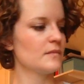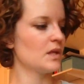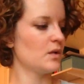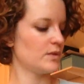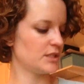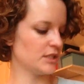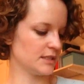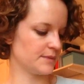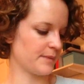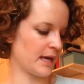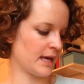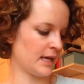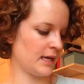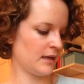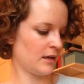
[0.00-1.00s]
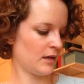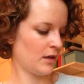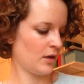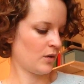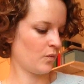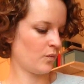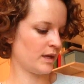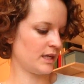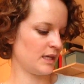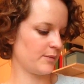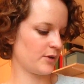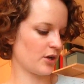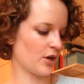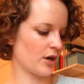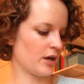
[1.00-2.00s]
which is by Wendy
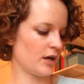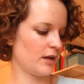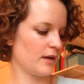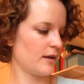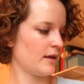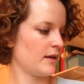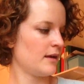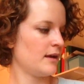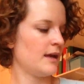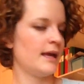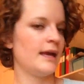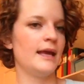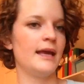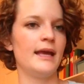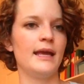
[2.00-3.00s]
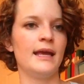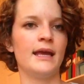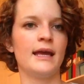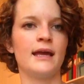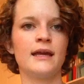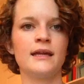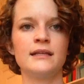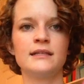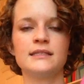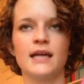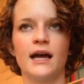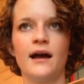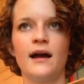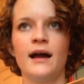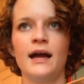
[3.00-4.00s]
Bernard. And
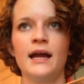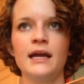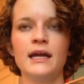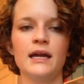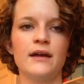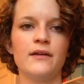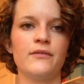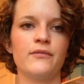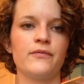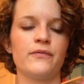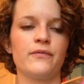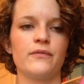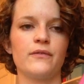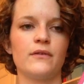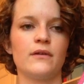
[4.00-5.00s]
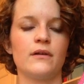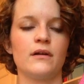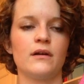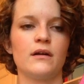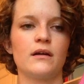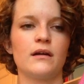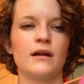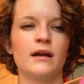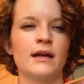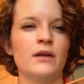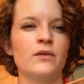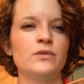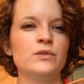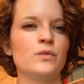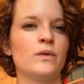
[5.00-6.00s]
I
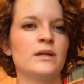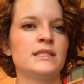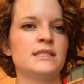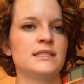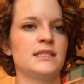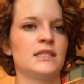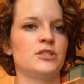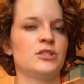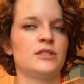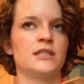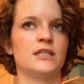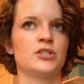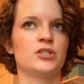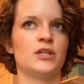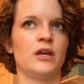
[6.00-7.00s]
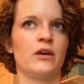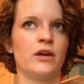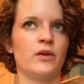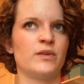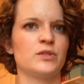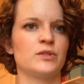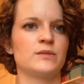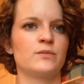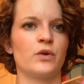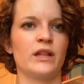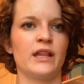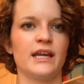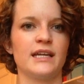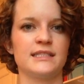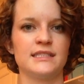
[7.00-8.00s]
owned one stitch dictionary, which was more
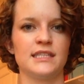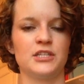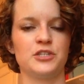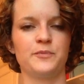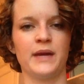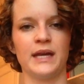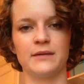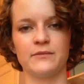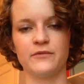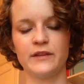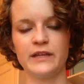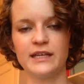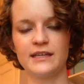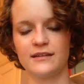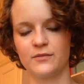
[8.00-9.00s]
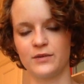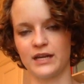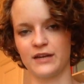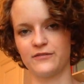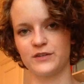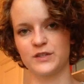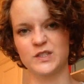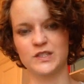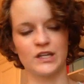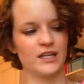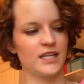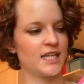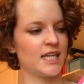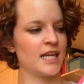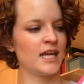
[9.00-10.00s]
like a stitch pamphlet when I first
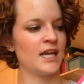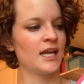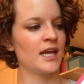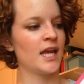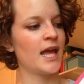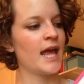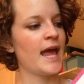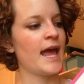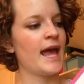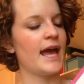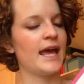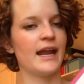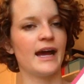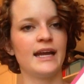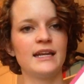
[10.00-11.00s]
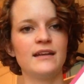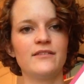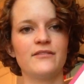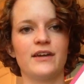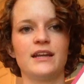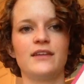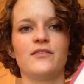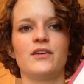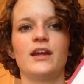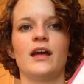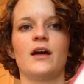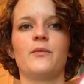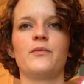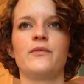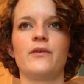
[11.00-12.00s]
started knitting. And I didn't find it very
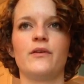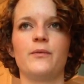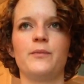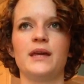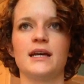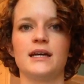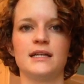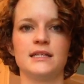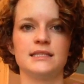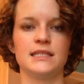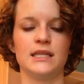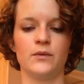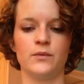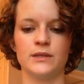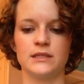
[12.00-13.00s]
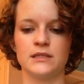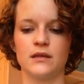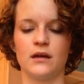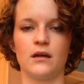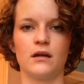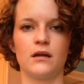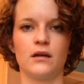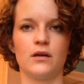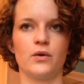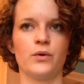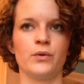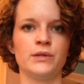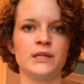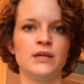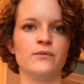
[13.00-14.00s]
helpful because it was
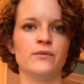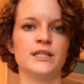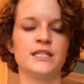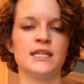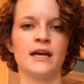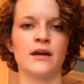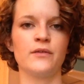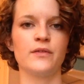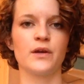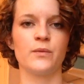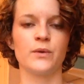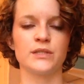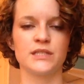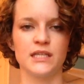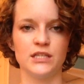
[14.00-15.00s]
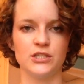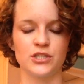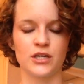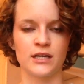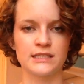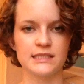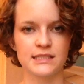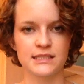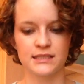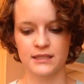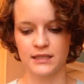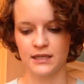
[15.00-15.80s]
only written out, there weren't any charts.